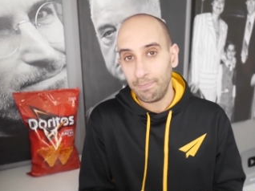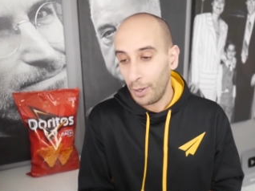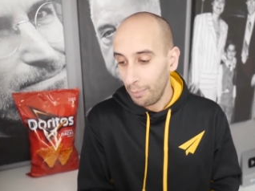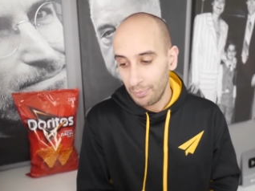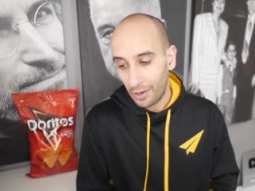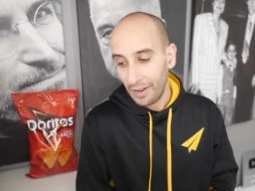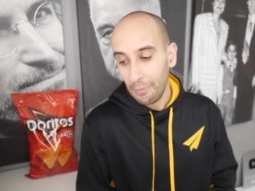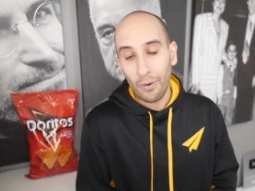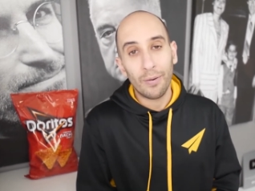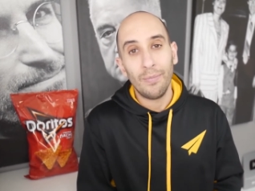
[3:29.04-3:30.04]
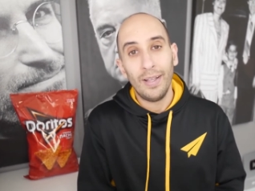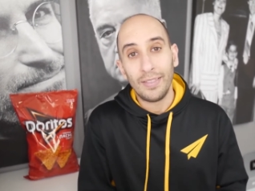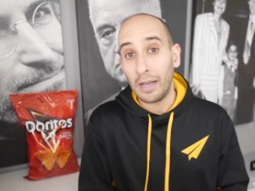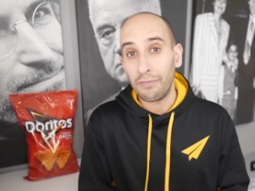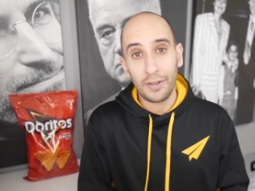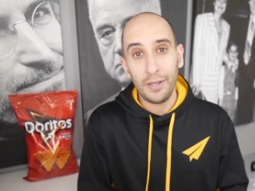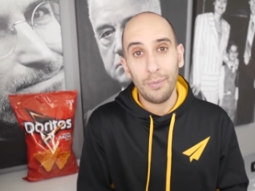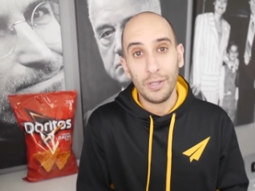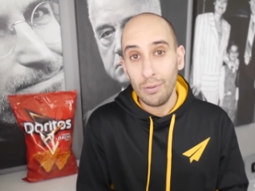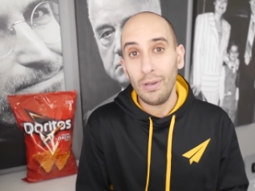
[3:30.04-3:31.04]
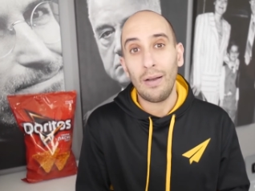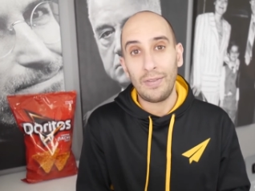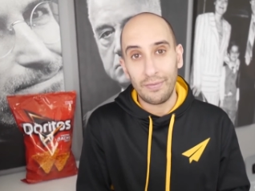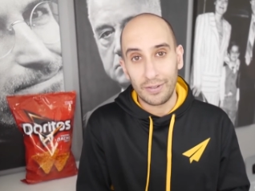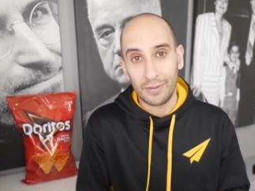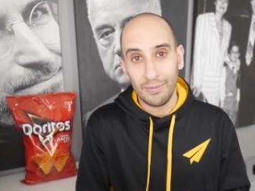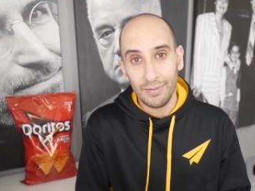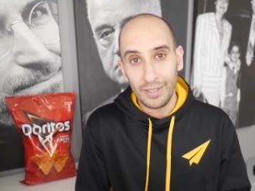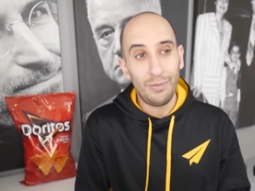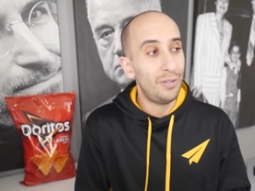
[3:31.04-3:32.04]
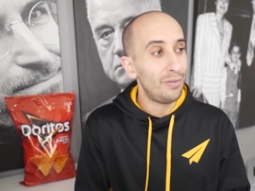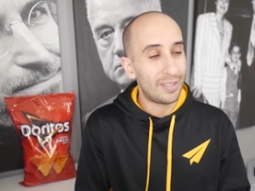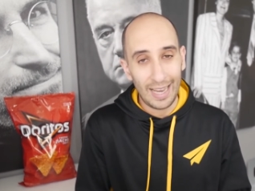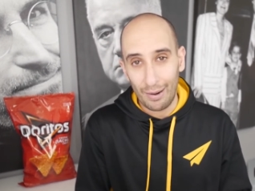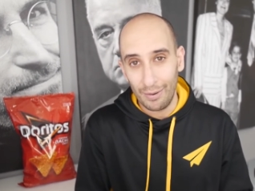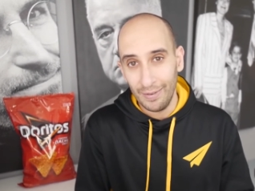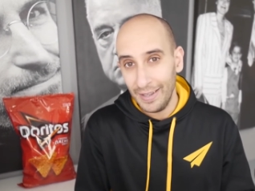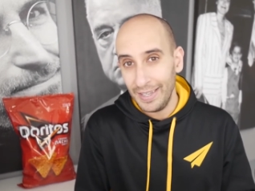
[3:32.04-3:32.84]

Nope, not anymore. Not for you. You love difficult. You do scary.